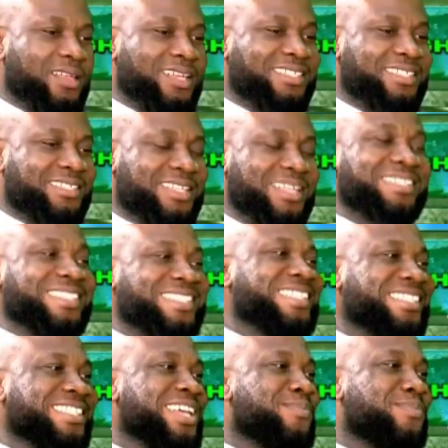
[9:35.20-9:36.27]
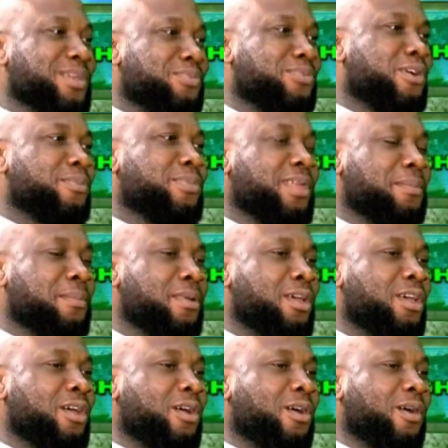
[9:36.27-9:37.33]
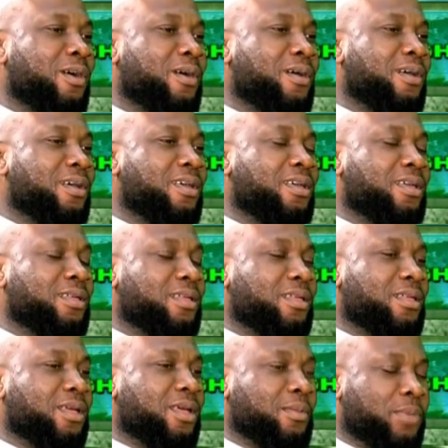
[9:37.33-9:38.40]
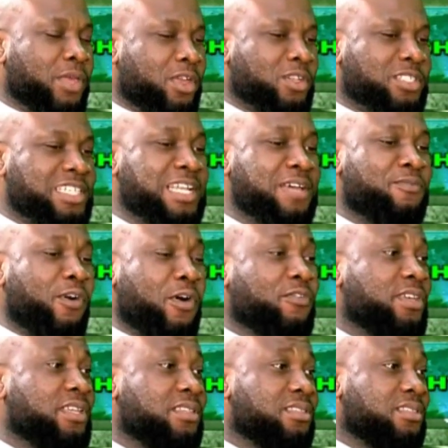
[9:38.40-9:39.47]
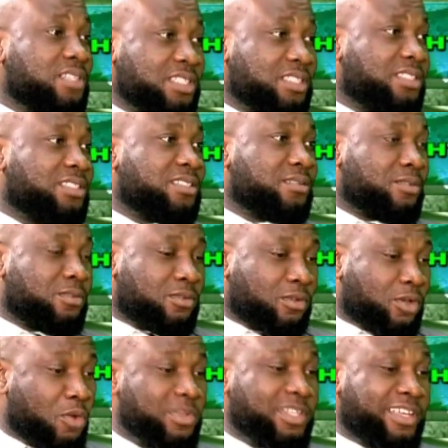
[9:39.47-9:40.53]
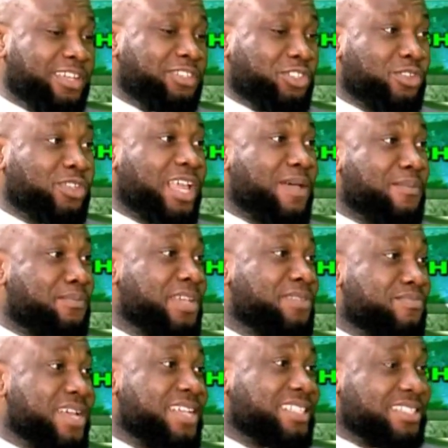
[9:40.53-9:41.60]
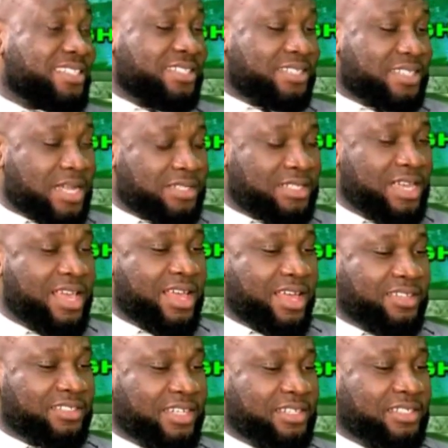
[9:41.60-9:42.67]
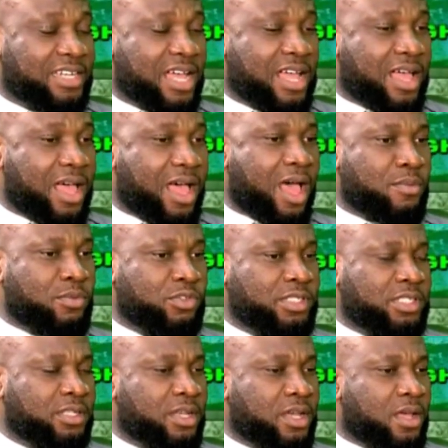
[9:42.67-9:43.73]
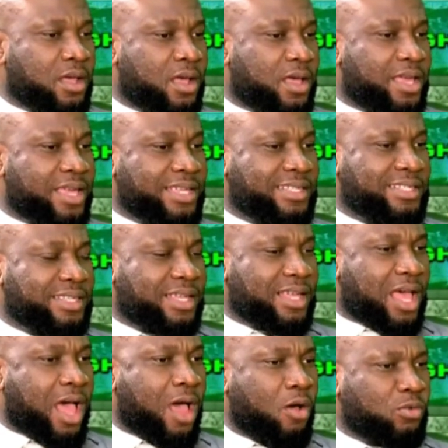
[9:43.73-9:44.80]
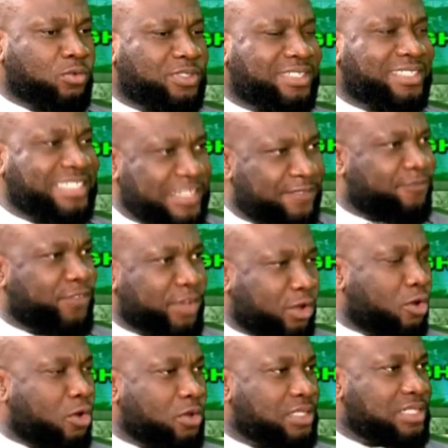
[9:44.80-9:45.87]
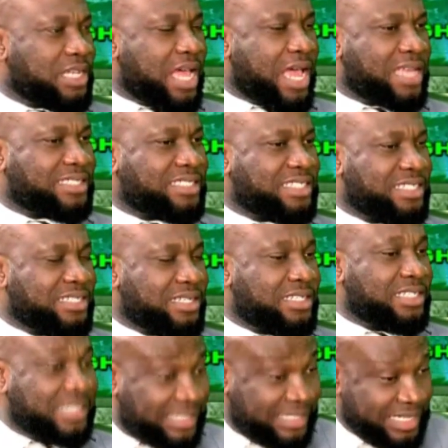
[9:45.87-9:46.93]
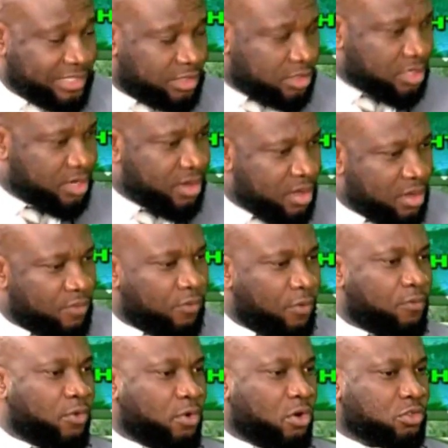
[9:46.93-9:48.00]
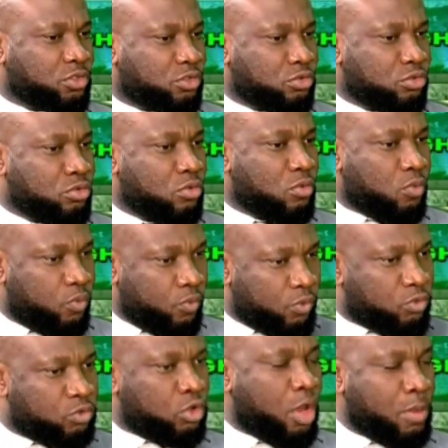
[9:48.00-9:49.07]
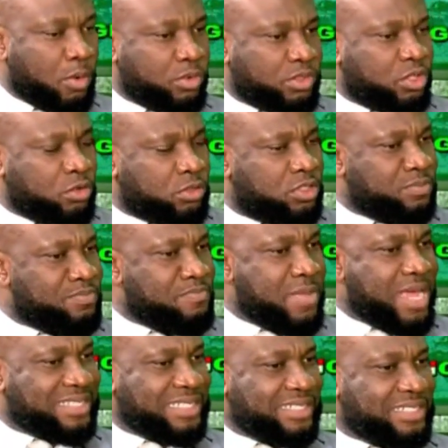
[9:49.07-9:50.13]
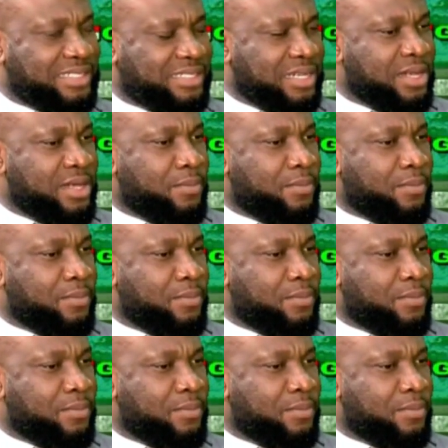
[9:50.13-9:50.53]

Is the system the problem? Because in evolving these communication campaign messages that engender harmony, how difficult is it for us to come up with such messages,